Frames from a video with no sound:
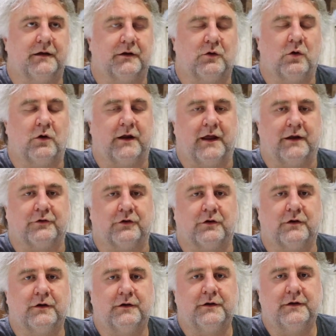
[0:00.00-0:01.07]
coriander.
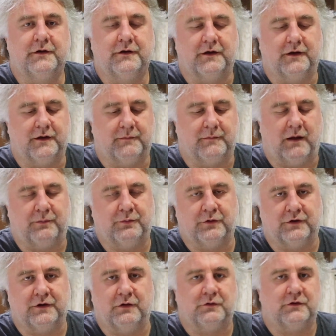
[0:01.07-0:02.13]
I'll put
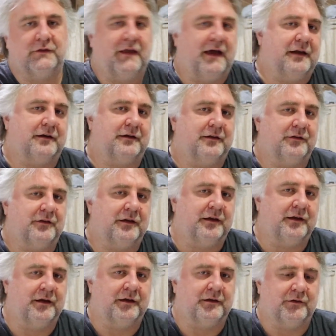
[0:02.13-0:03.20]
a note in that in
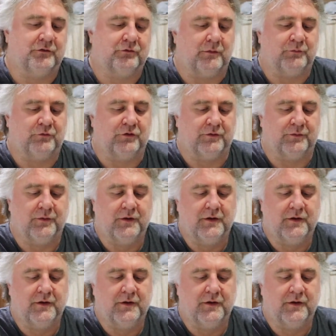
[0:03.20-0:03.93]
the description.